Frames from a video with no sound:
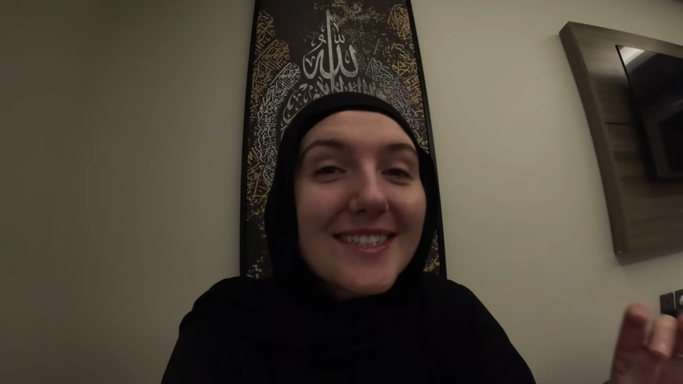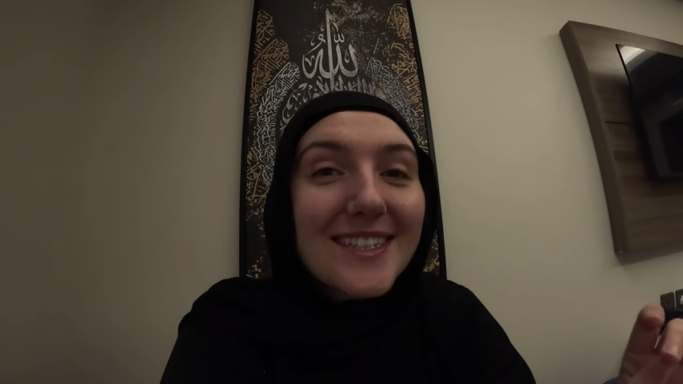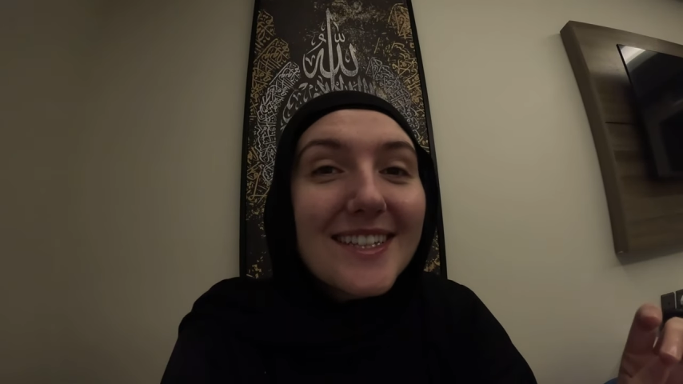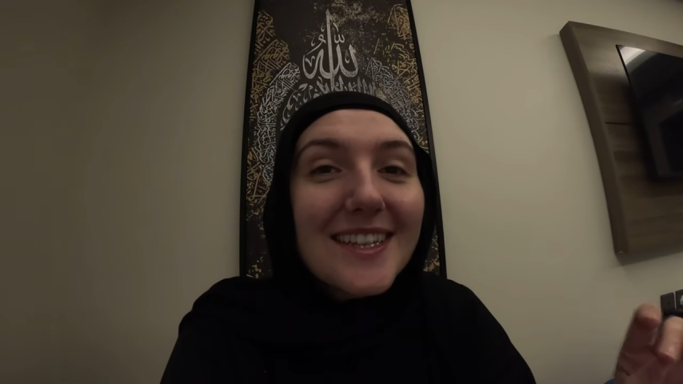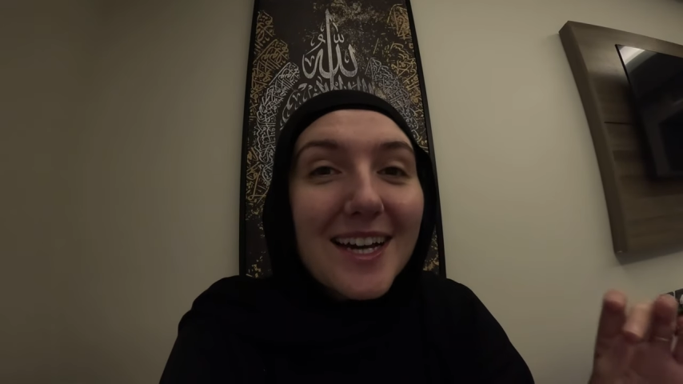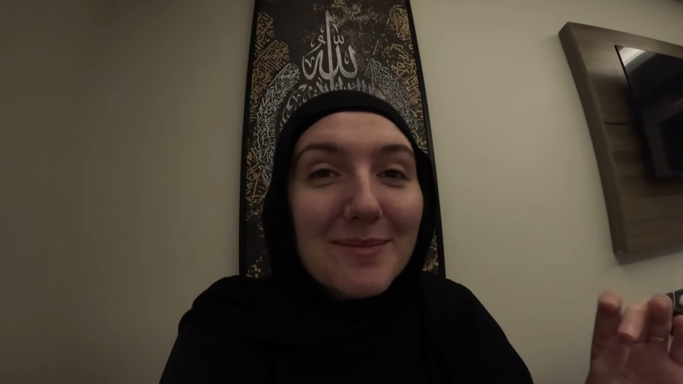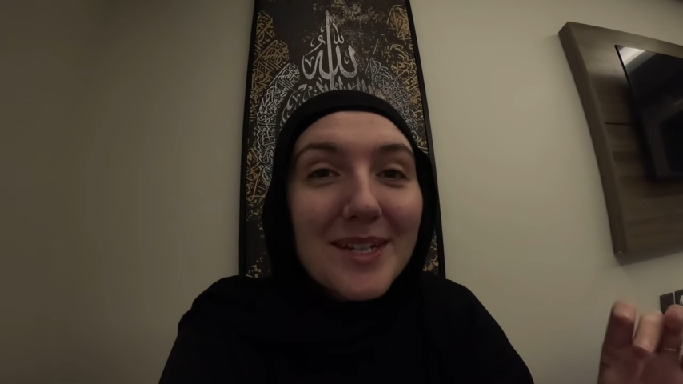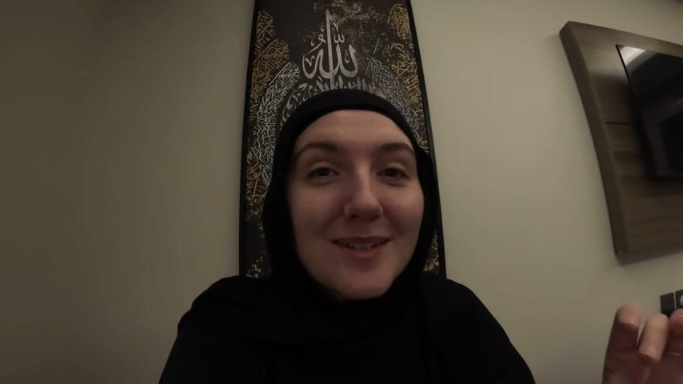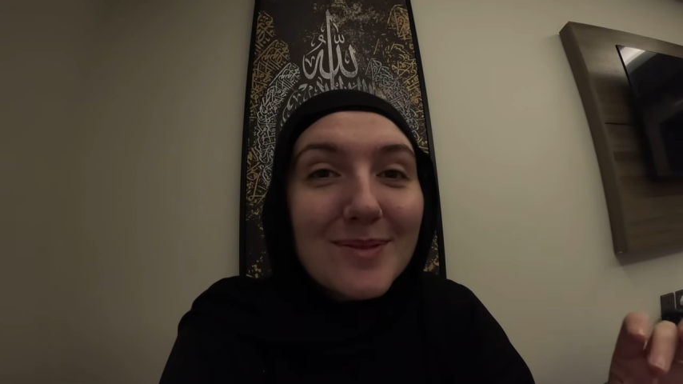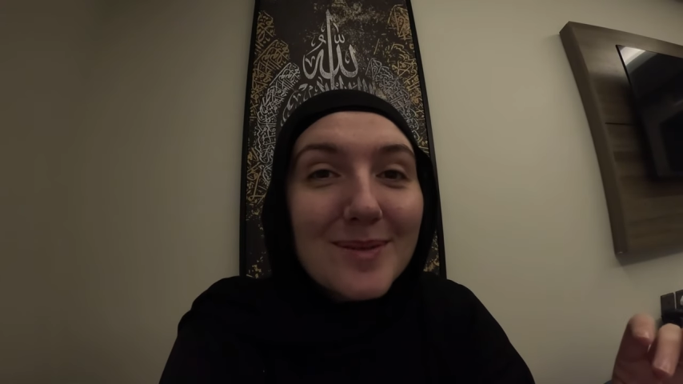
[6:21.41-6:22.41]
seen that
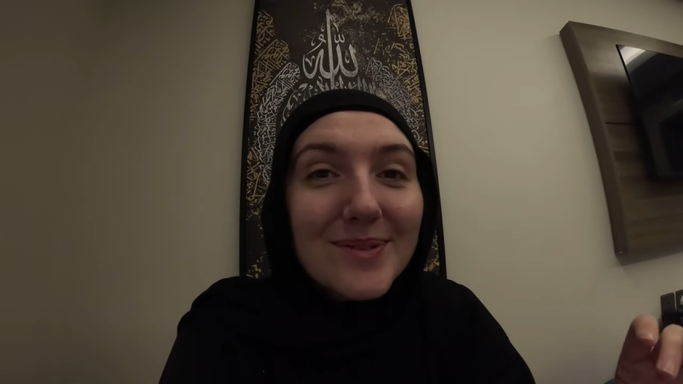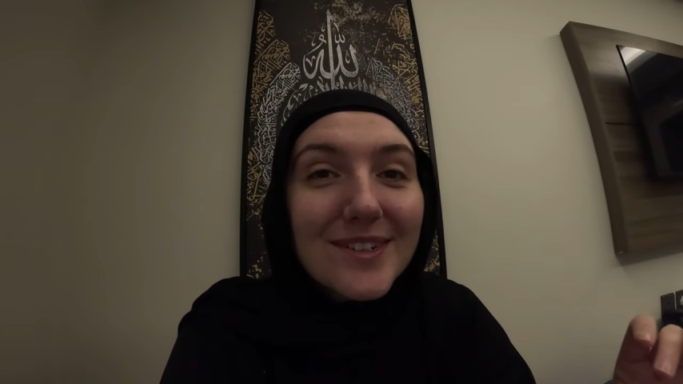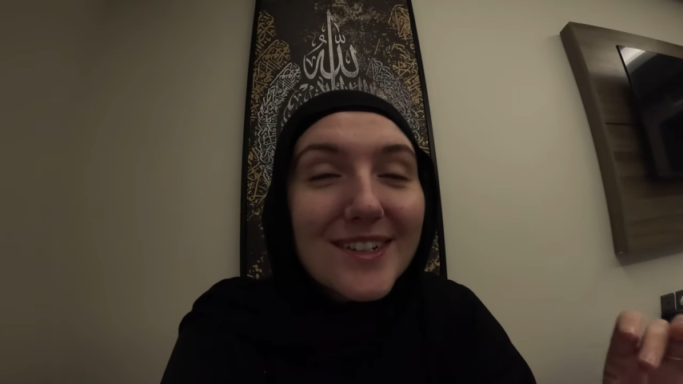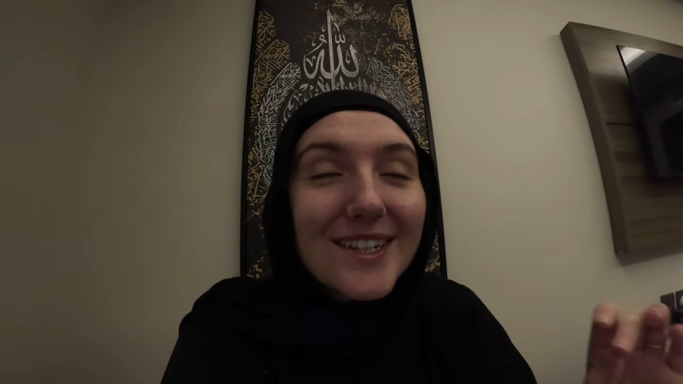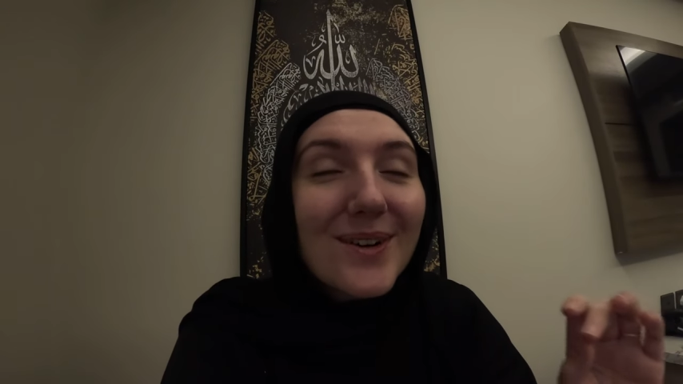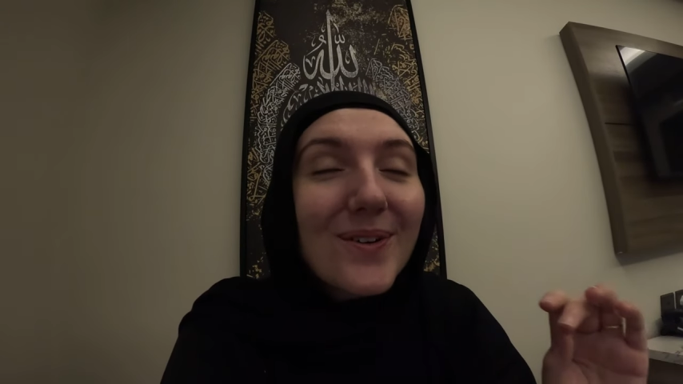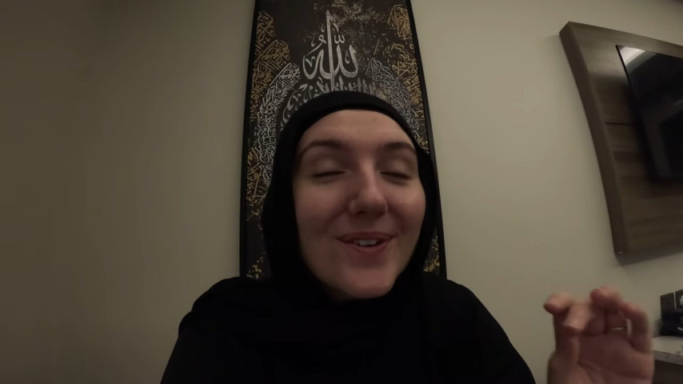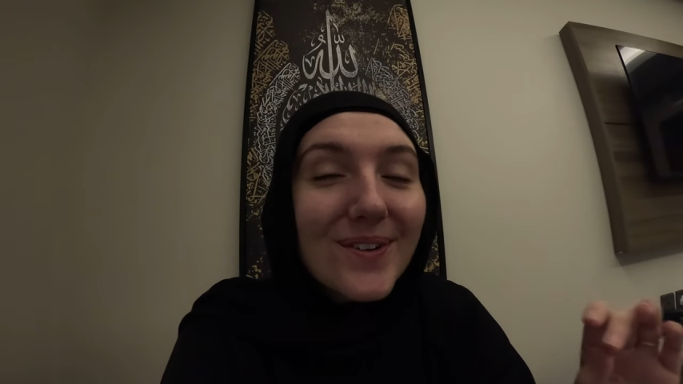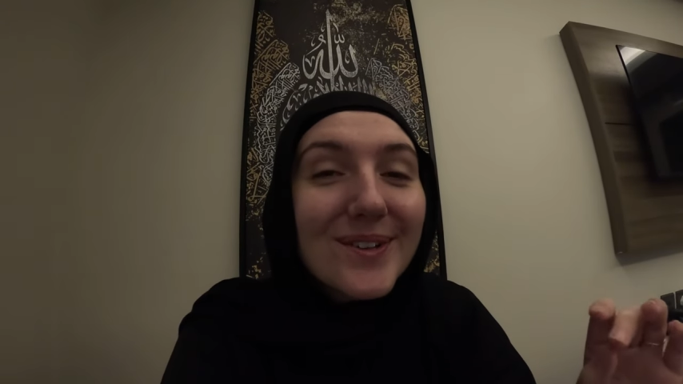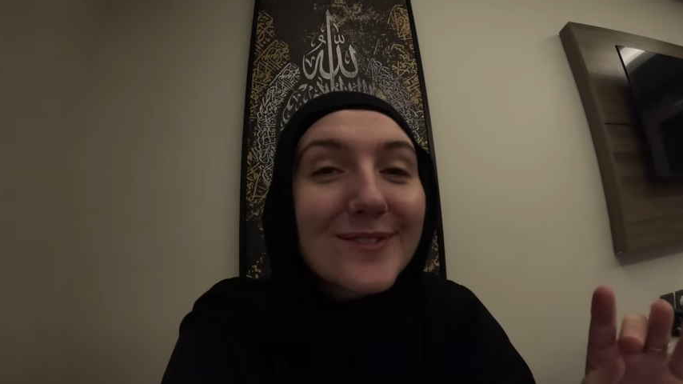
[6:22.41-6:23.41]
many people in
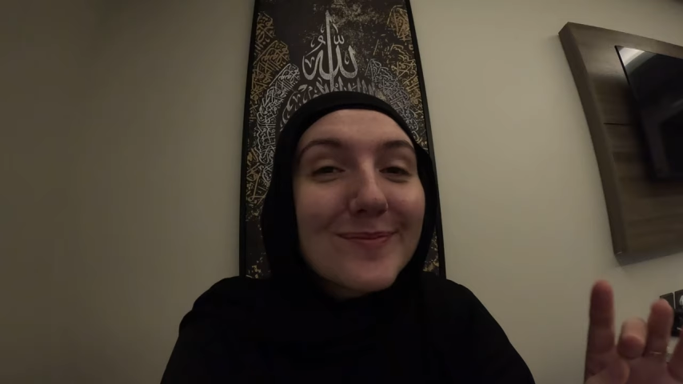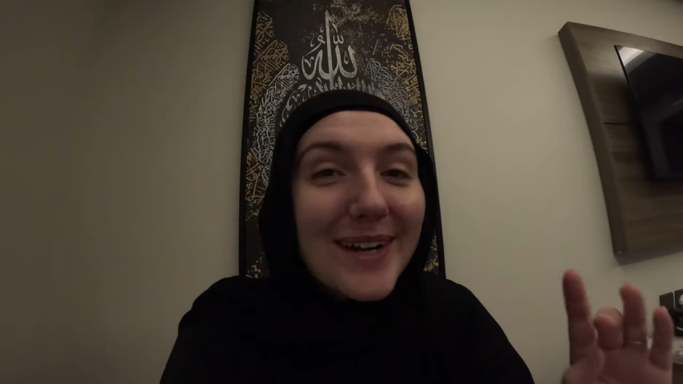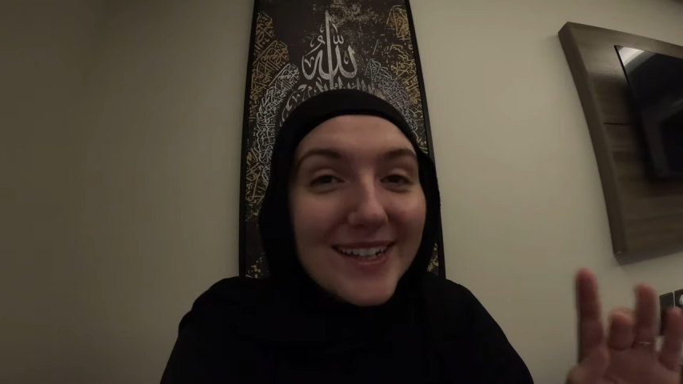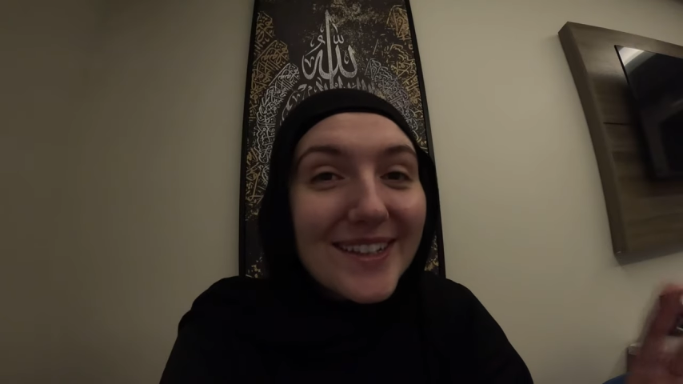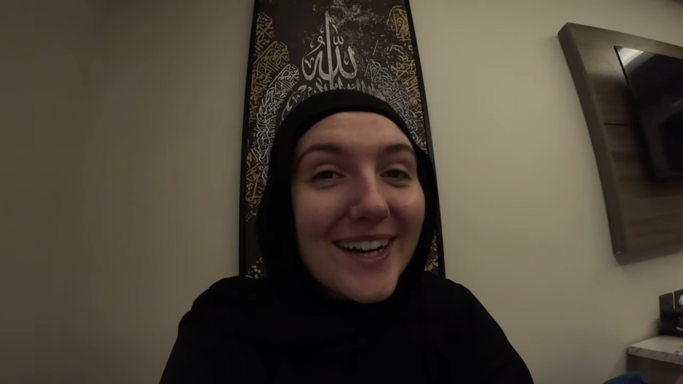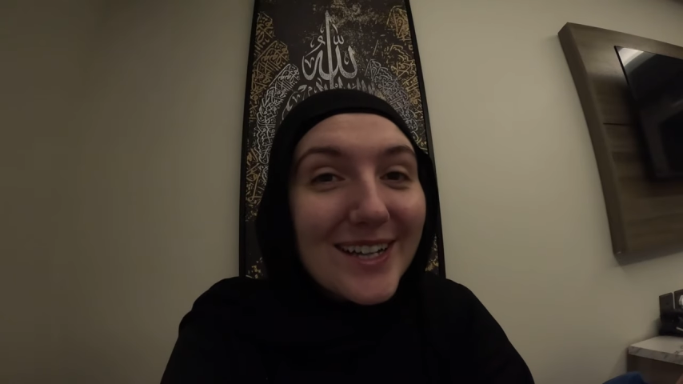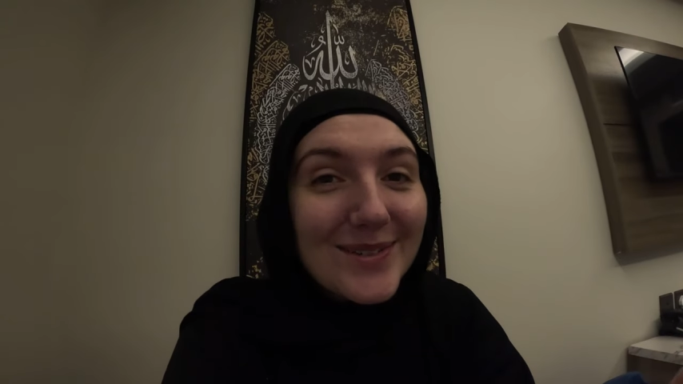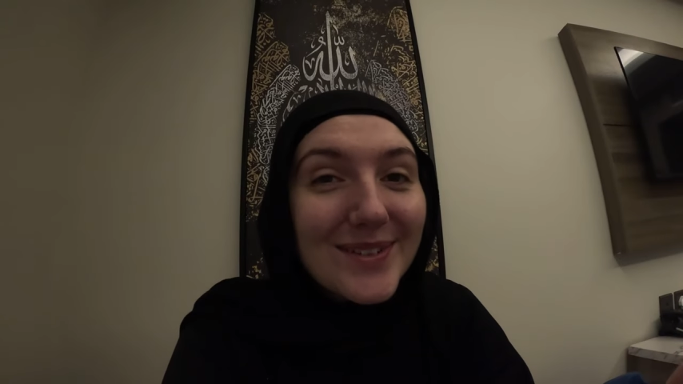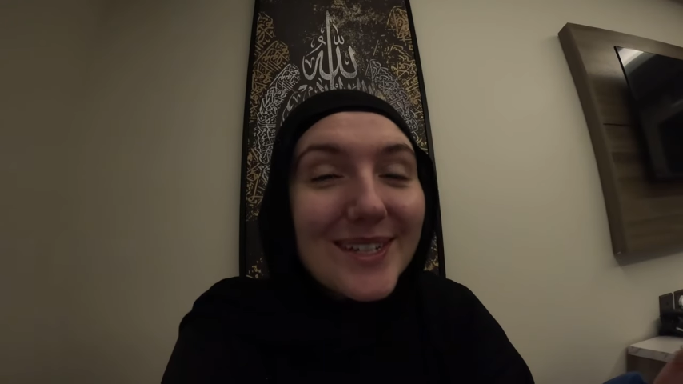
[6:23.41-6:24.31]
all of my life.